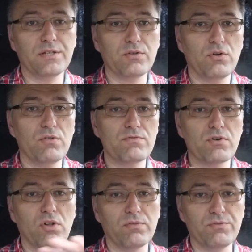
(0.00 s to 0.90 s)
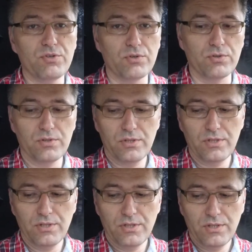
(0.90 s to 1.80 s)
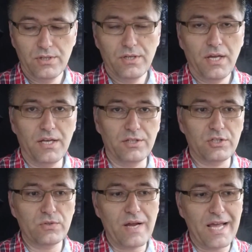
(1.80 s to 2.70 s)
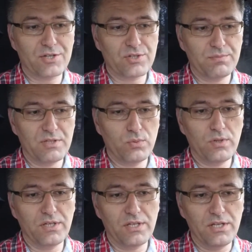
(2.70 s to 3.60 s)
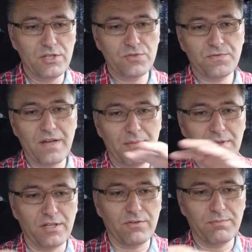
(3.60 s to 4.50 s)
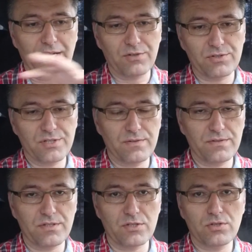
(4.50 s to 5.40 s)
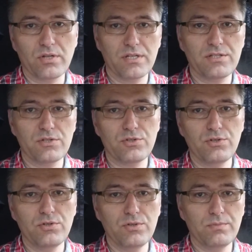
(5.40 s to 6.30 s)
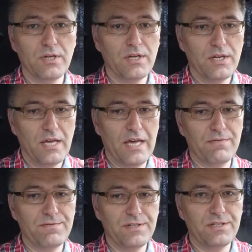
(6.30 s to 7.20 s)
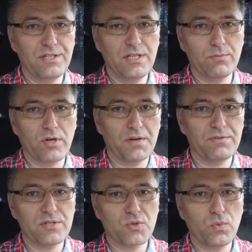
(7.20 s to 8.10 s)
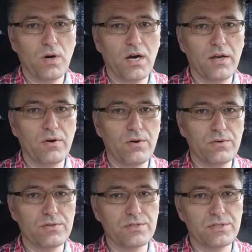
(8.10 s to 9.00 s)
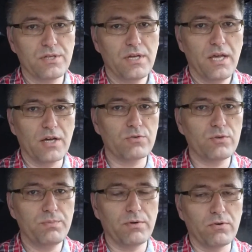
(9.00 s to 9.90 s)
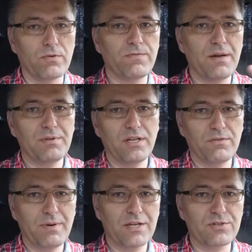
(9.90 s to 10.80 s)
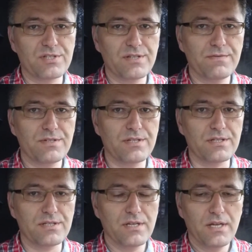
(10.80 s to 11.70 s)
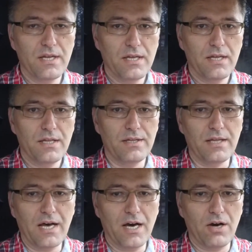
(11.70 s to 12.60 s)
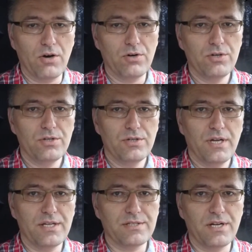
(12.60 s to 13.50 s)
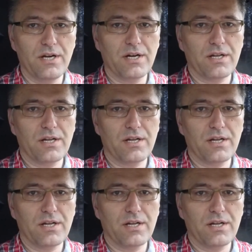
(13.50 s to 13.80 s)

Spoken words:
the overall view and interaction between each family of microservices. So let's assume every team or every squad owns a group or family of microservices. Now, as in